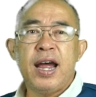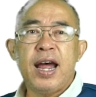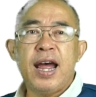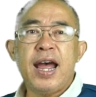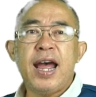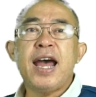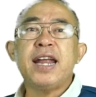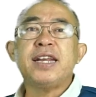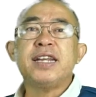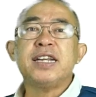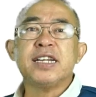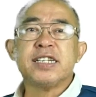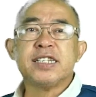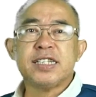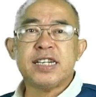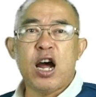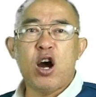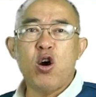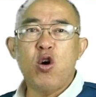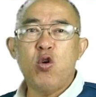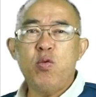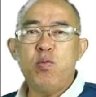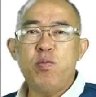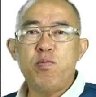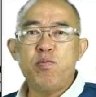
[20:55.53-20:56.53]
at the
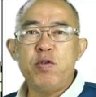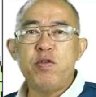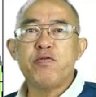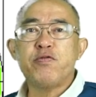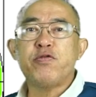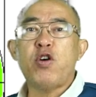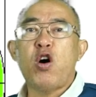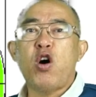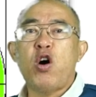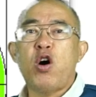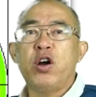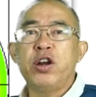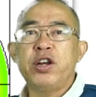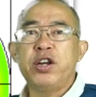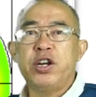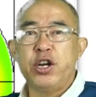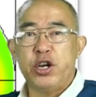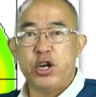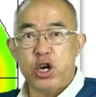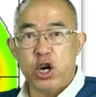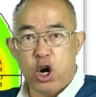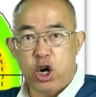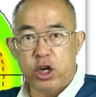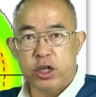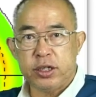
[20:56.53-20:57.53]
south before the
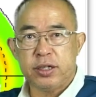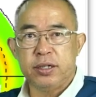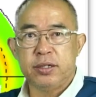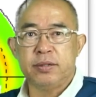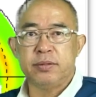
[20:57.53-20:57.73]
north.